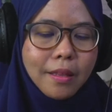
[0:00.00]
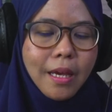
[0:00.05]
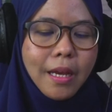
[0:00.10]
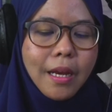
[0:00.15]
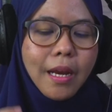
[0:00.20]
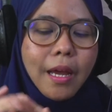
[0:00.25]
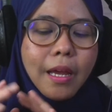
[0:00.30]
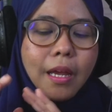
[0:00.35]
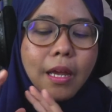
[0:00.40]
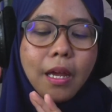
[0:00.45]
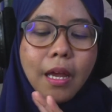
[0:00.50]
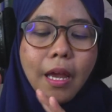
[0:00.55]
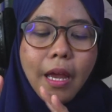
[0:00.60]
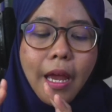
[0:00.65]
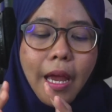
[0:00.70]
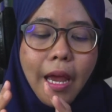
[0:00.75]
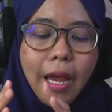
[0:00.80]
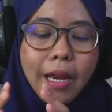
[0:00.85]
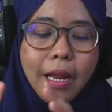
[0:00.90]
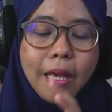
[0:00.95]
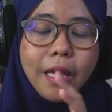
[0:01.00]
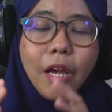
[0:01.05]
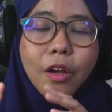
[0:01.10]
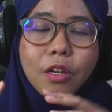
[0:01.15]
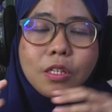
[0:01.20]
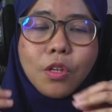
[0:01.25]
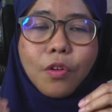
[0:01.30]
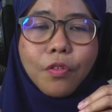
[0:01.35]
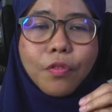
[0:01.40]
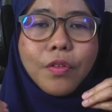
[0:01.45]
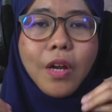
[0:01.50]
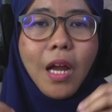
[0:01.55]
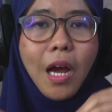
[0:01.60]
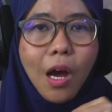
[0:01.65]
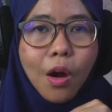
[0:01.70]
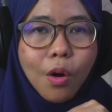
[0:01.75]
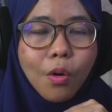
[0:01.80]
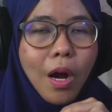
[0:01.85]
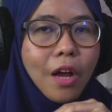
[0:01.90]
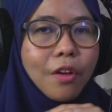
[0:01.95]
as of now